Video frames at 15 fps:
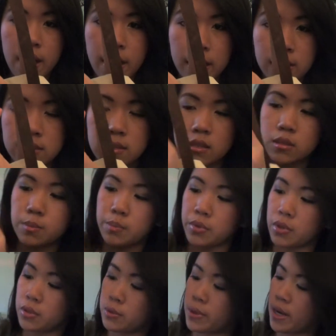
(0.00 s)
It says
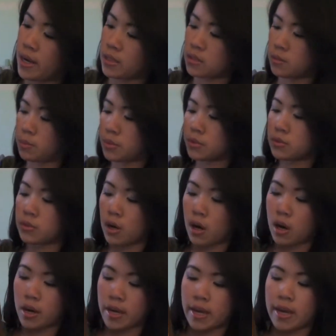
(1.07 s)
blue and has a blue dog,